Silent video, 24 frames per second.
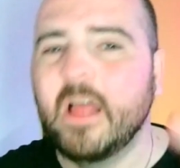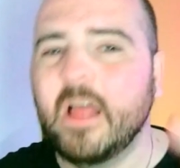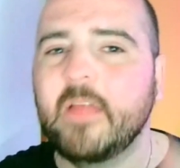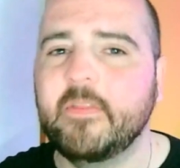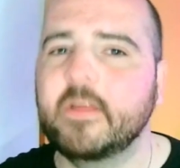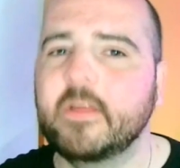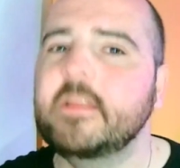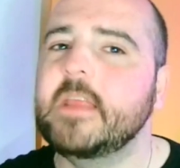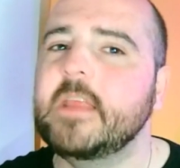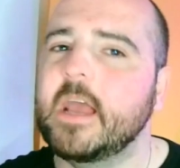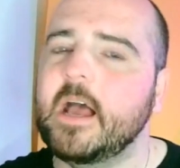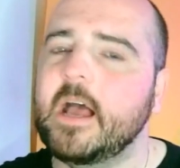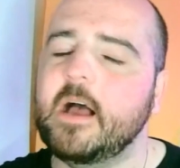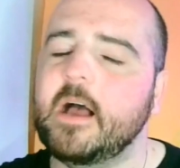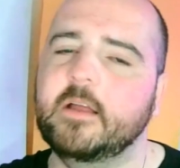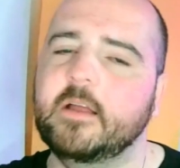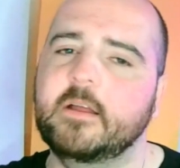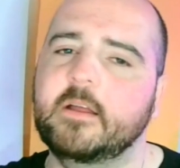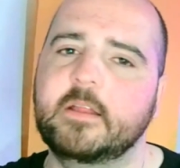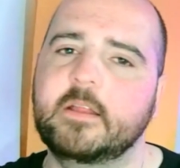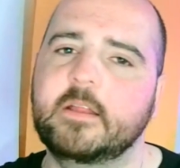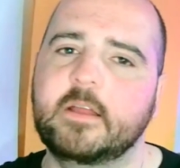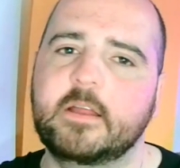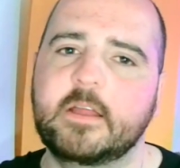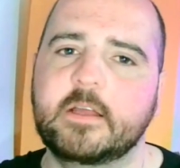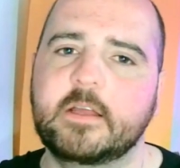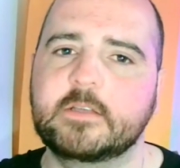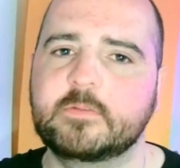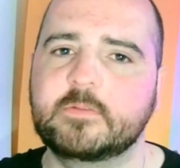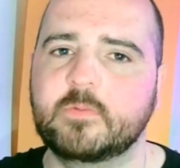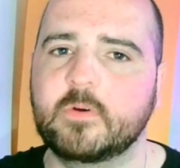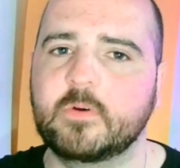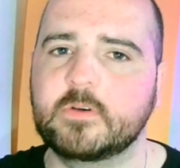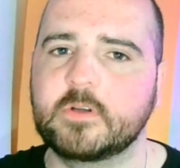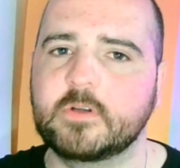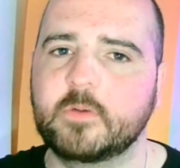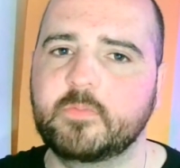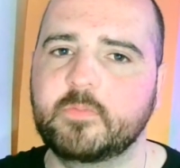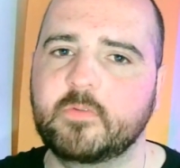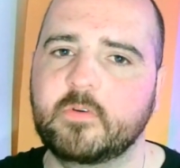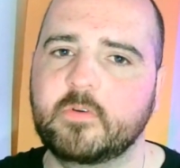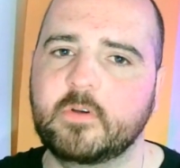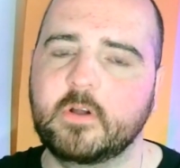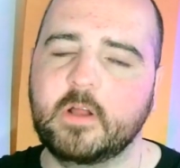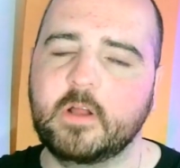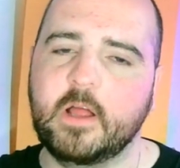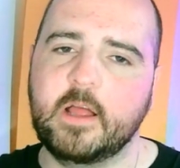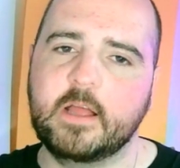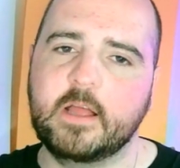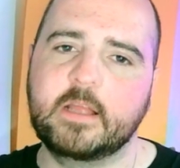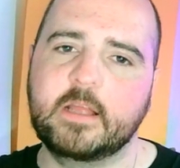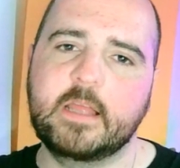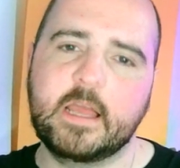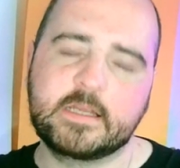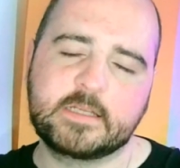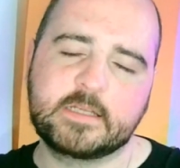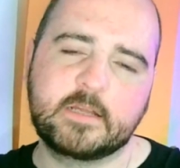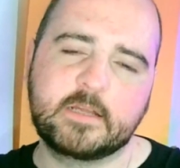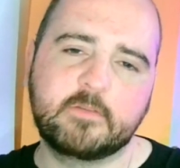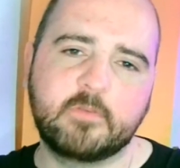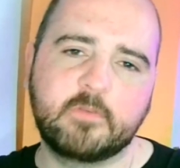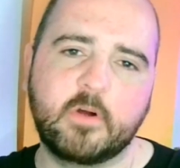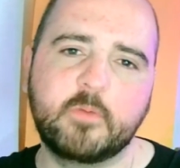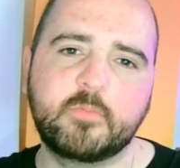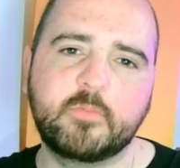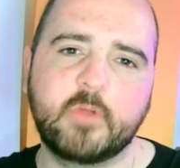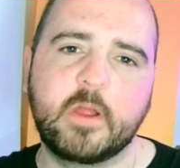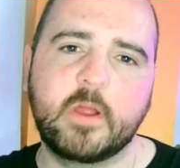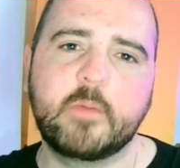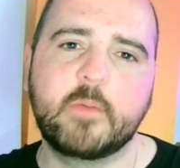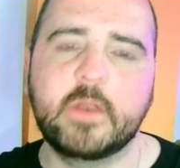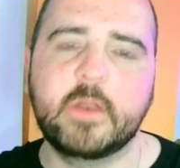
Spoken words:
then yeah, I think it's worth getting for upgrade.